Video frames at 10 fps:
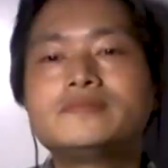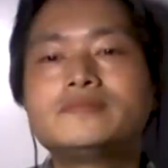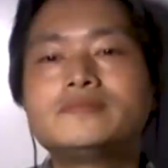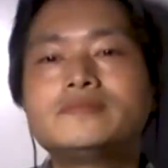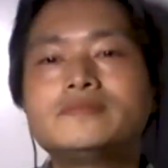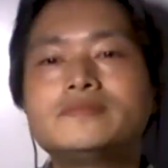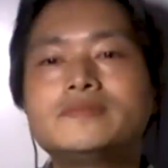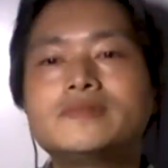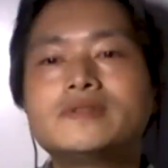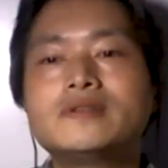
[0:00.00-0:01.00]
rent amount
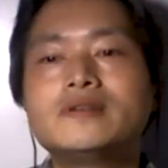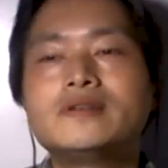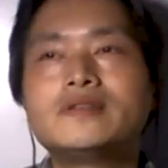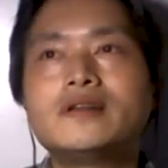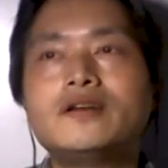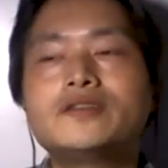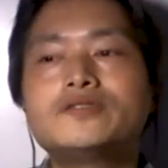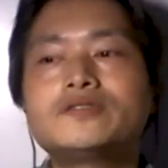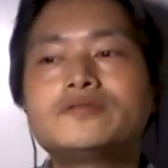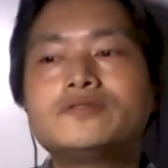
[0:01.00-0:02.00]
to her. No,
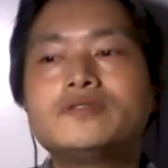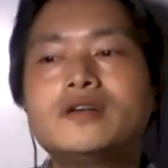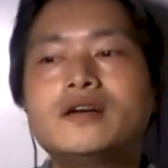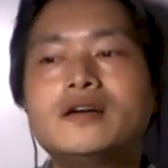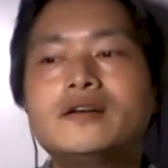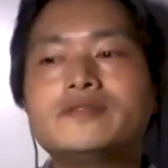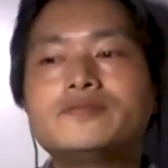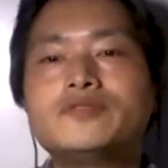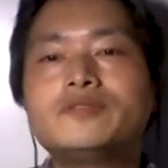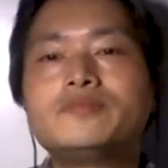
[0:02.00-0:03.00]
even though to, she uh, wasn't uh,
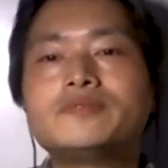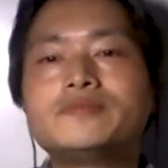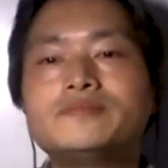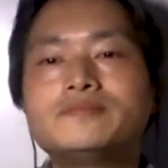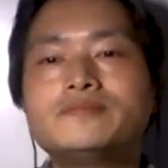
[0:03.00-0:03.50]
but, paying.